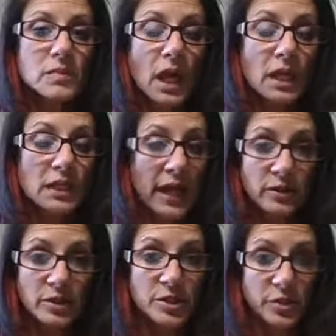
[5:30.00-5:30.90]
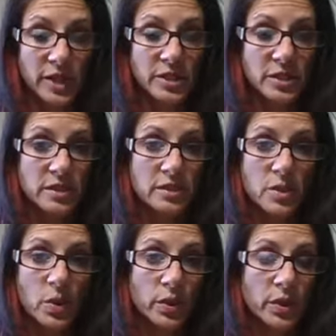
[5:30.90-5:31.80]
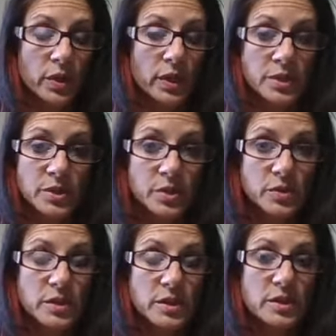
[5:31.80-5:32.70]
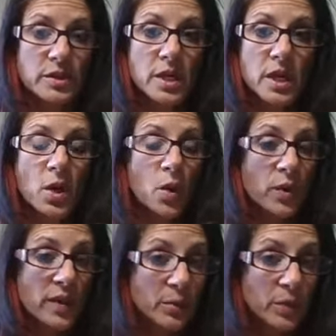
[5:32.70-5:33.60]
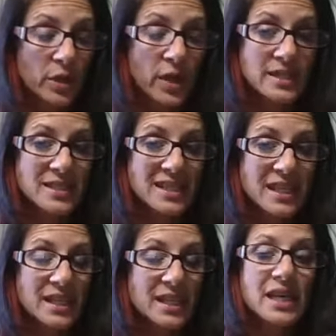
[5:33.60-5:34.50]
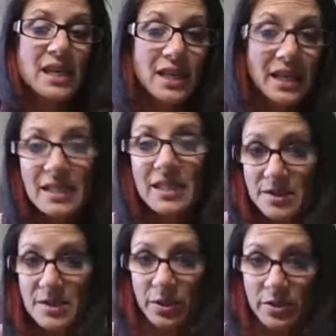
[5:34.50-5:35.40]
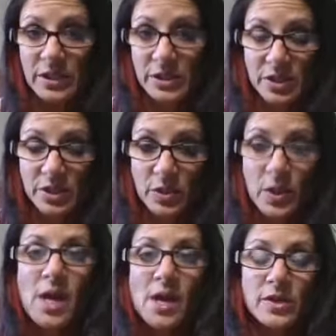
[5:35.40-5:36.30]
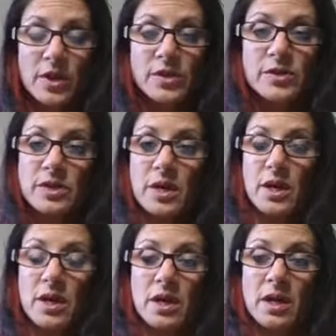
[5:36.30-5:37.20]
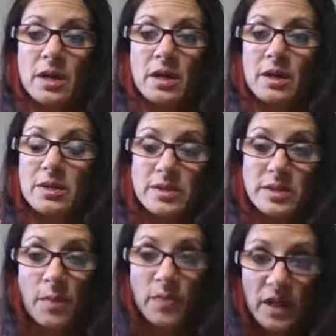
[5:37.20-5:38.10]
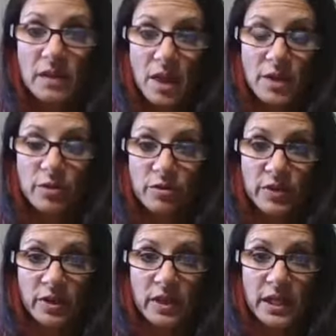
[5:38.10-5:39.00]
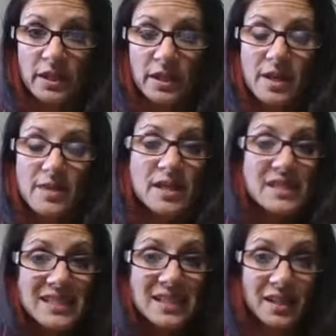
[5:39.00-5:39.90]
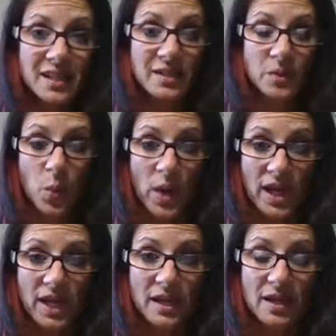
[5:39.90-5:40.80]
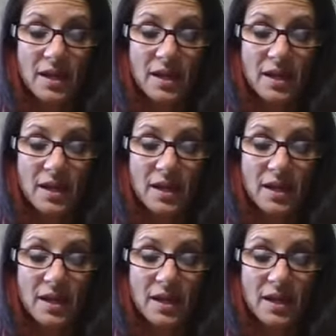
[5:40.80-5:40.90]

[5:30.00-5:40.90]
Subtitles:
allow distractions or excuses or they procrastinate, it is a courage issue. There's something that you're fearing that's getting in the way